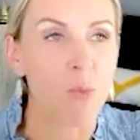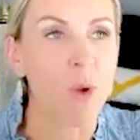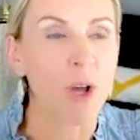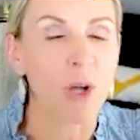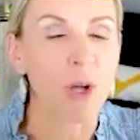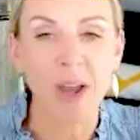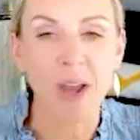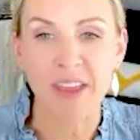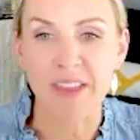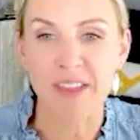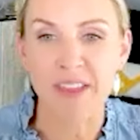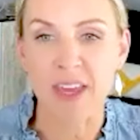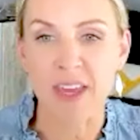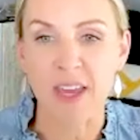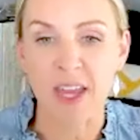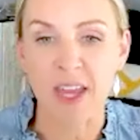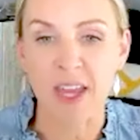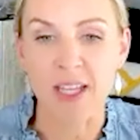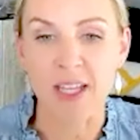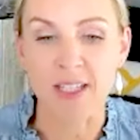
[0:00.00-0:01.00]
What do I
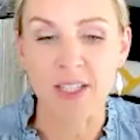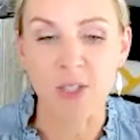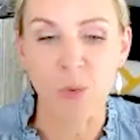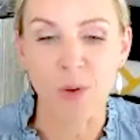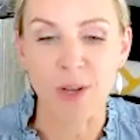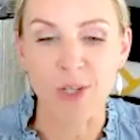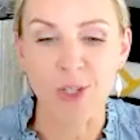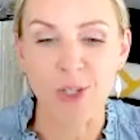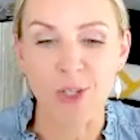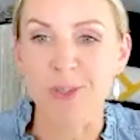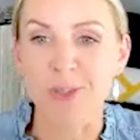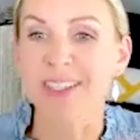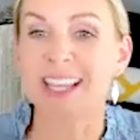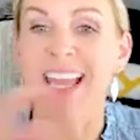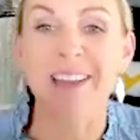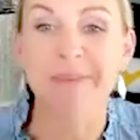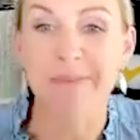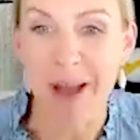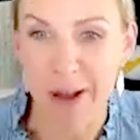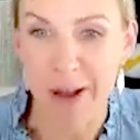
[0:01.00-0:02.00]
think it's going to
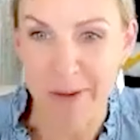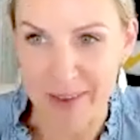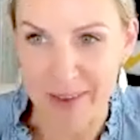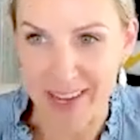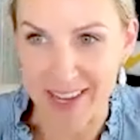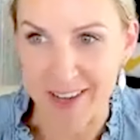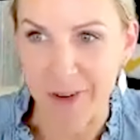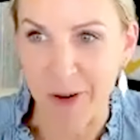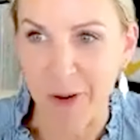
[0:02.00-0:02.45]
say about me?